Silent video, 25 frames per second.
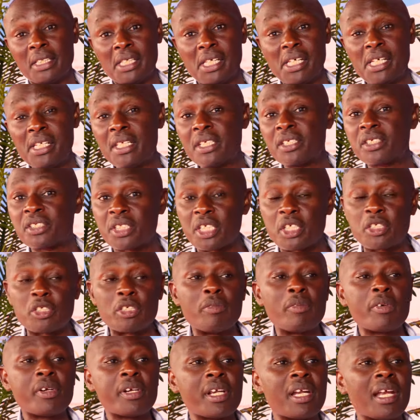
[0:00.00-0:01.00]
instead
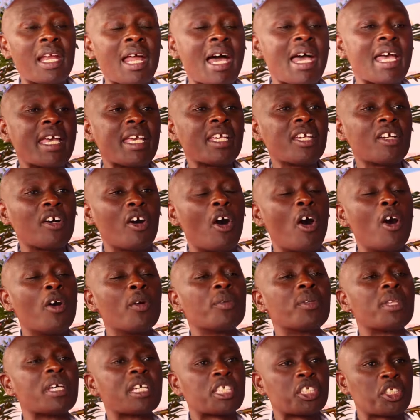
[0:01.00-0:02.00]
of relying
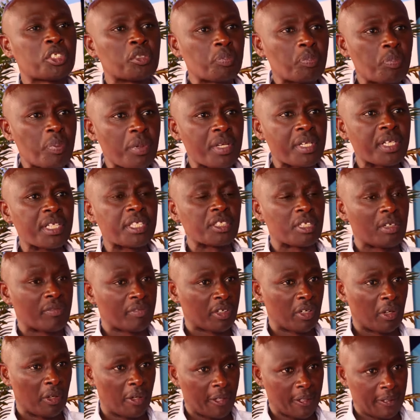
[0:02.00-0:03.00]
on the Spirit of
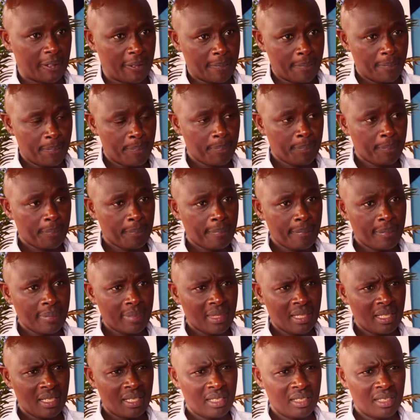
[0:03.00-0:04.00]
God.
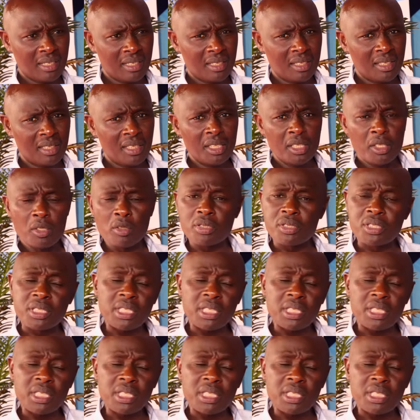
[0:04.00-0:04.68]
You